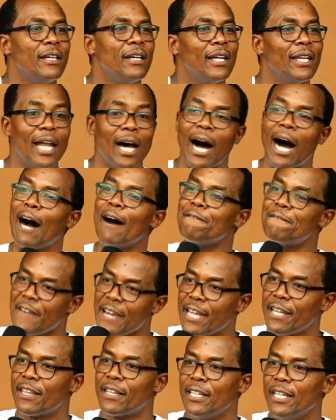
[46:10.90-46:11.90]
Now, our
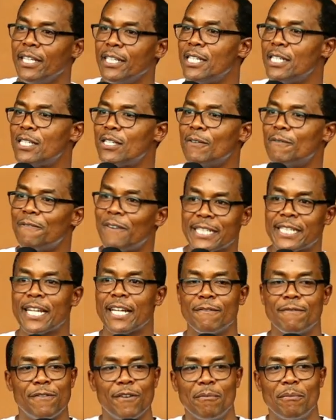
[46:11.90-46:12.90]
faith needs to first
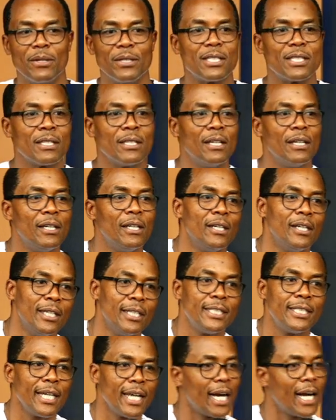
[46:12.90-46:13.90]
and foremost
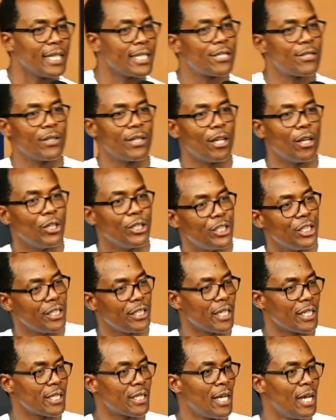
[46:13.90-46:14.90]
take us to the Lord
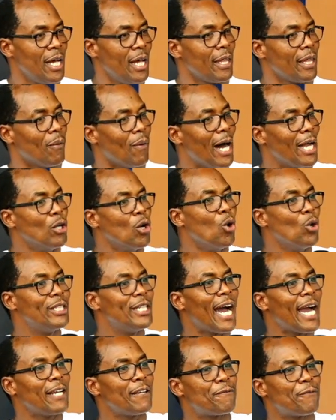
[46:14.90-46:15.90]
Jesus, the one who
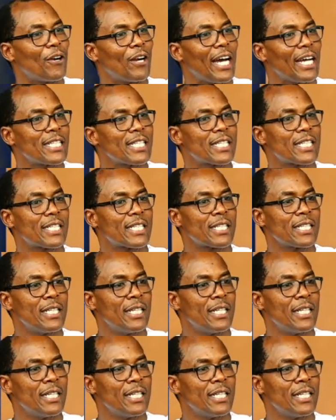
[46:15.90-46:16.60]
died for us,